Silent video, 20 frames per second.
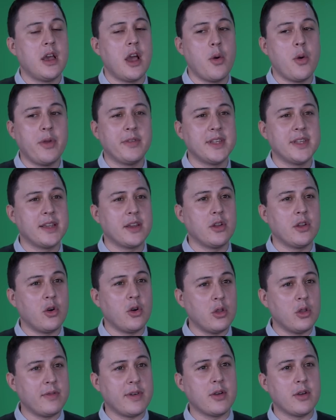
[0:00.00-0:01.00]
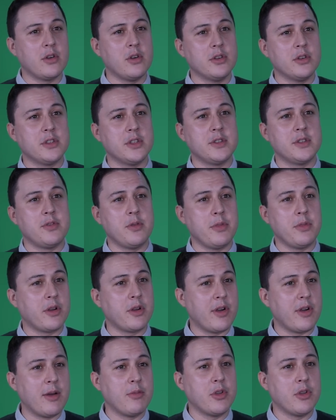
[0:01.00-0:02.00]
Uh, we've taken all of our courses from
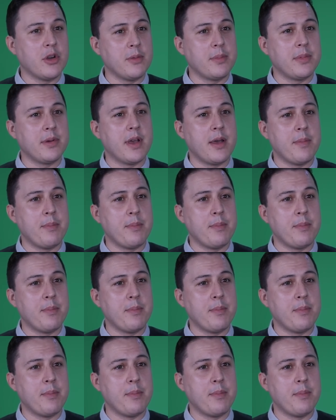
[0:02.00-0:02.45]
the ground up